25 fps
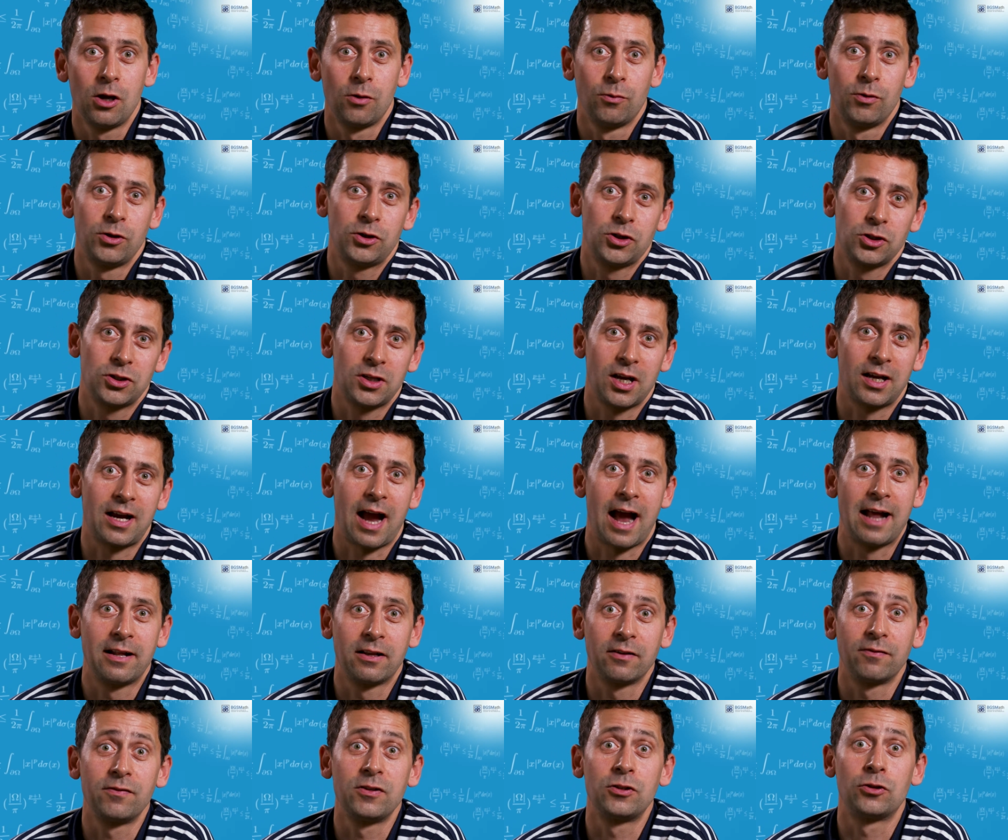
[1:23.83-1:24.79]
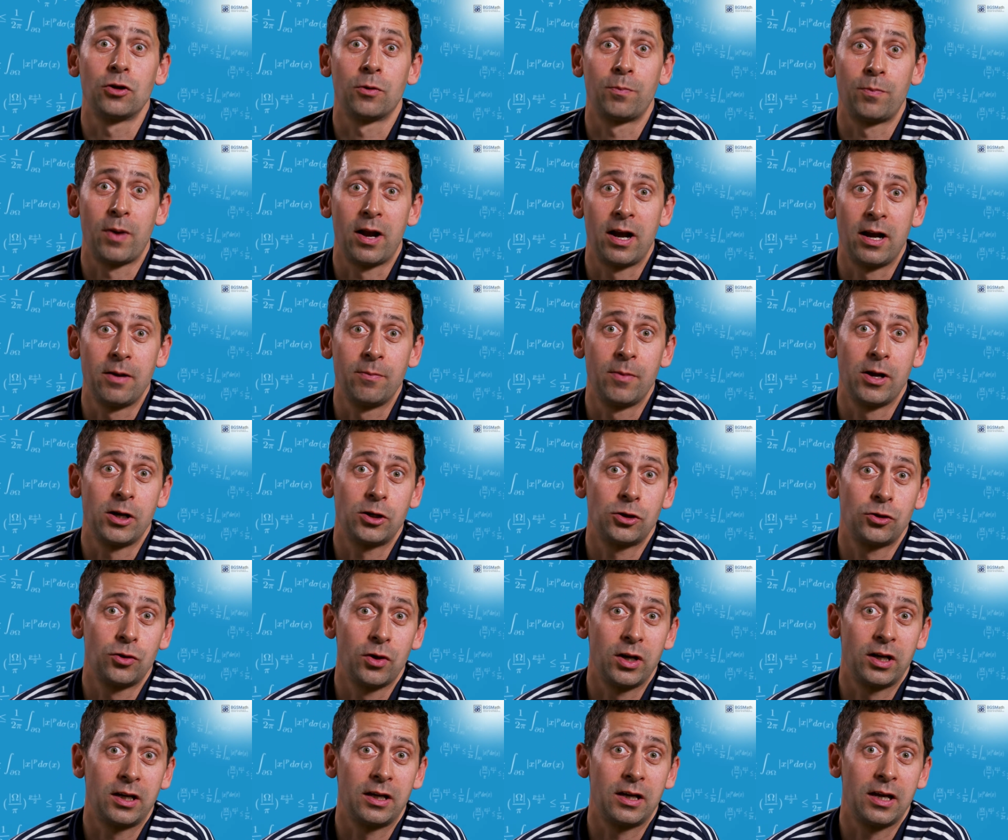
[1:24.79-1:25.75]
which is a kind of
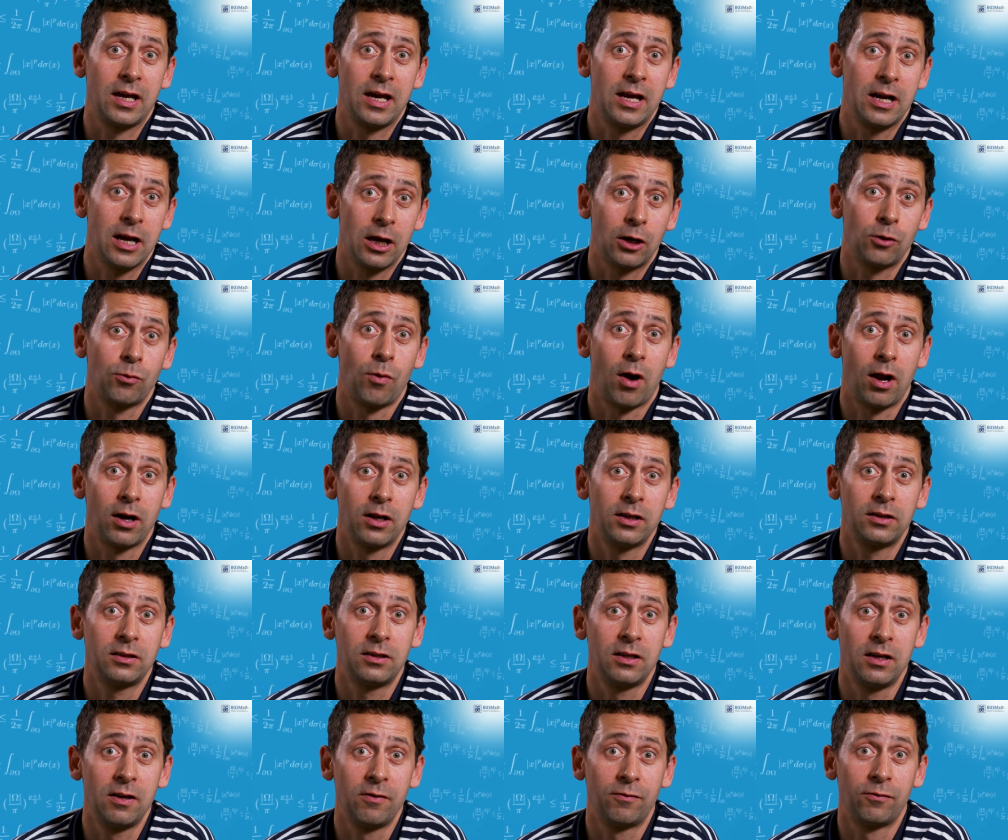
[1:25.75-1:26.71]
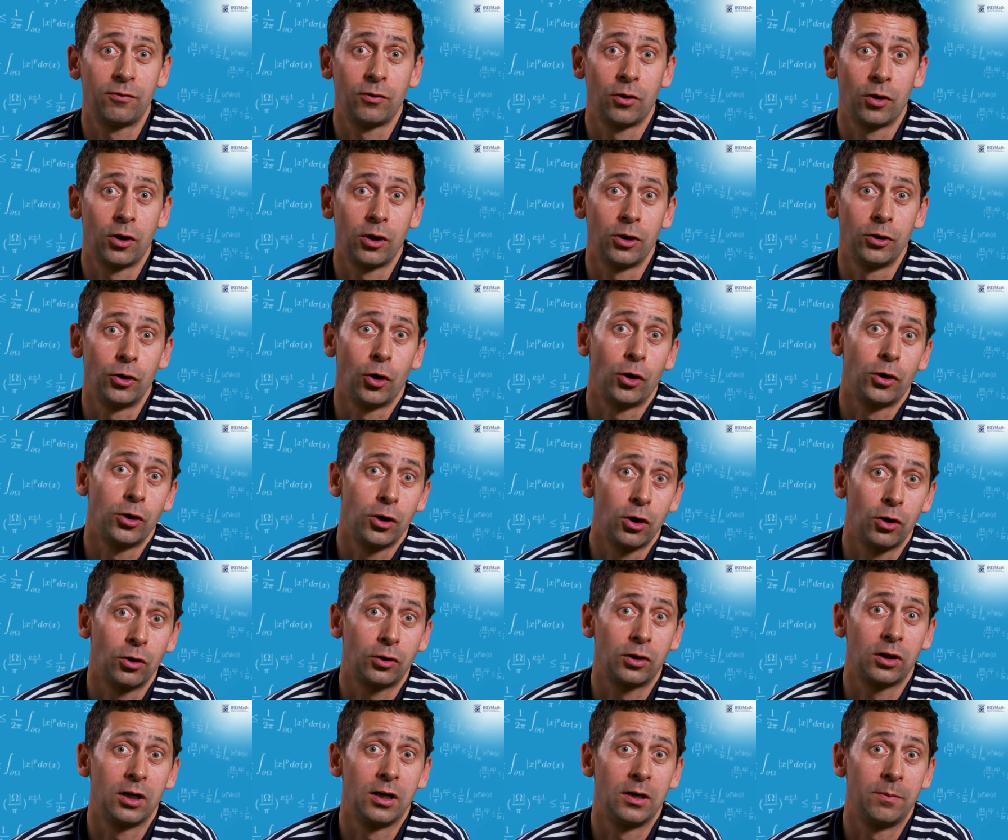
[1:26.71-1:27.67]
isoperimetric inequality for non
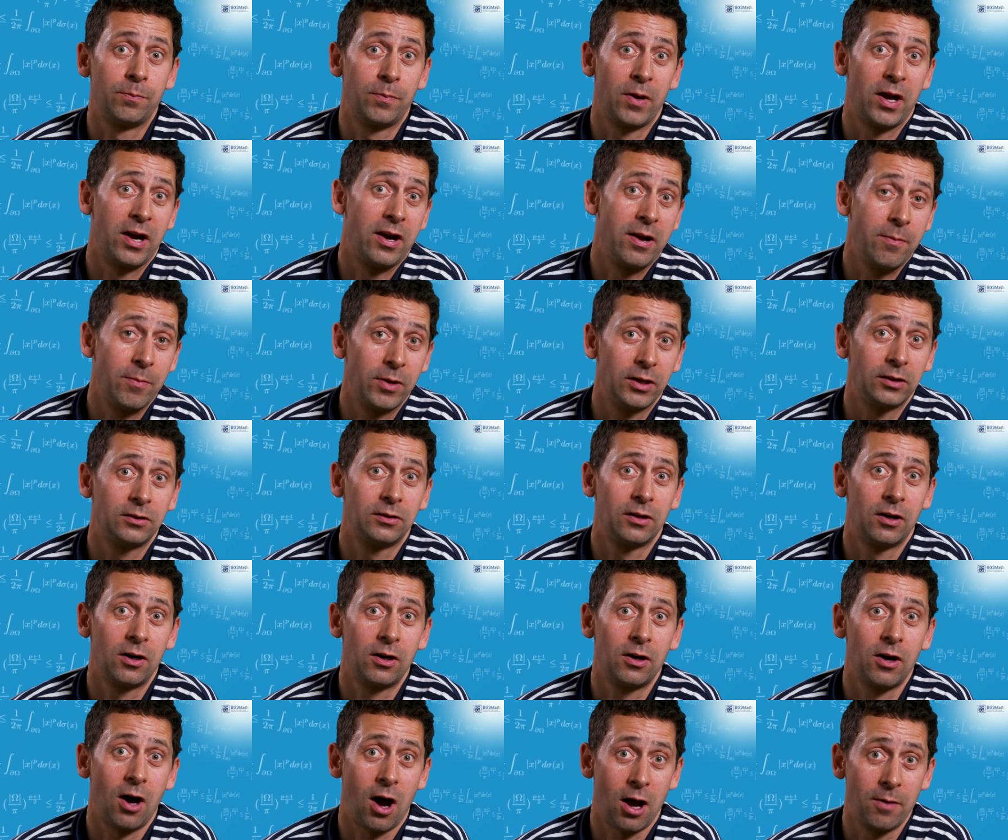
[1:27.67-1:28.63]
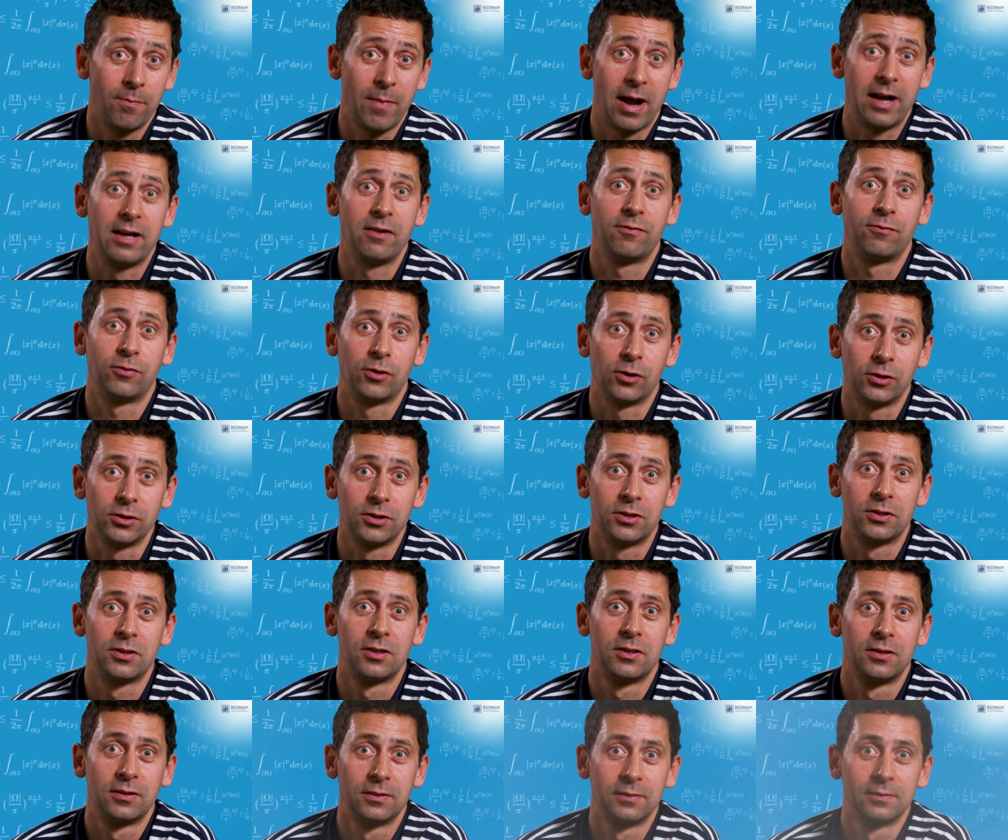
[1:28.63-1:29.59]
local perimeter on
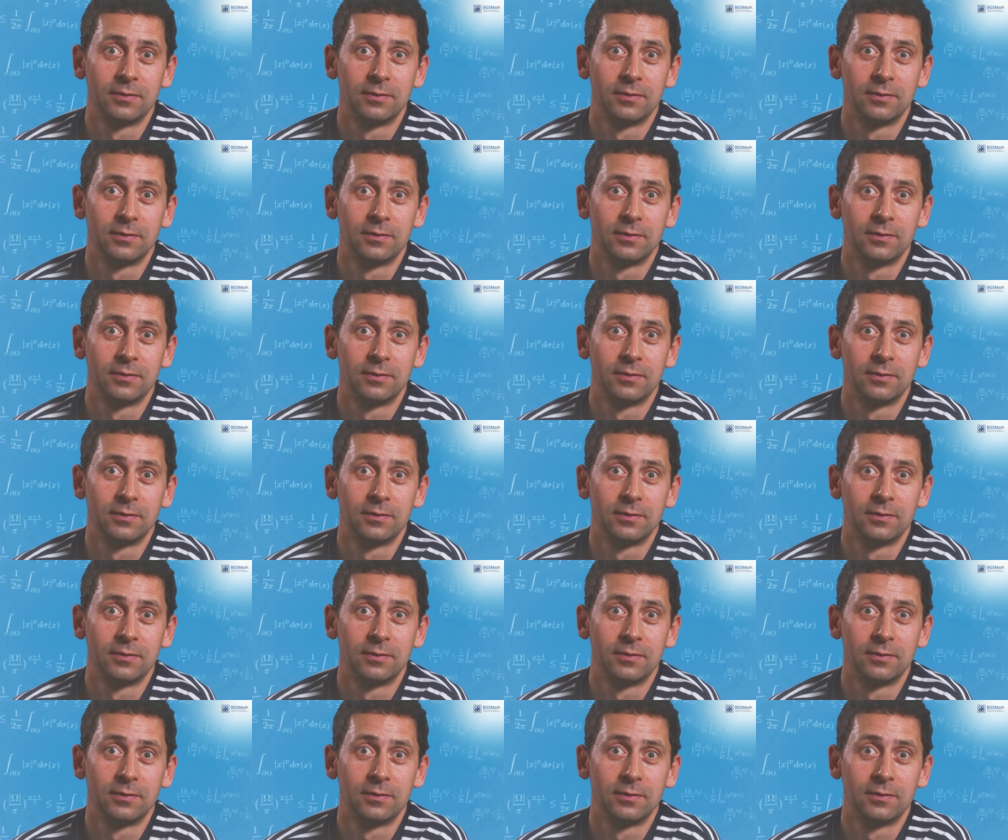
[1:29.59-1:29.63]
manifolds.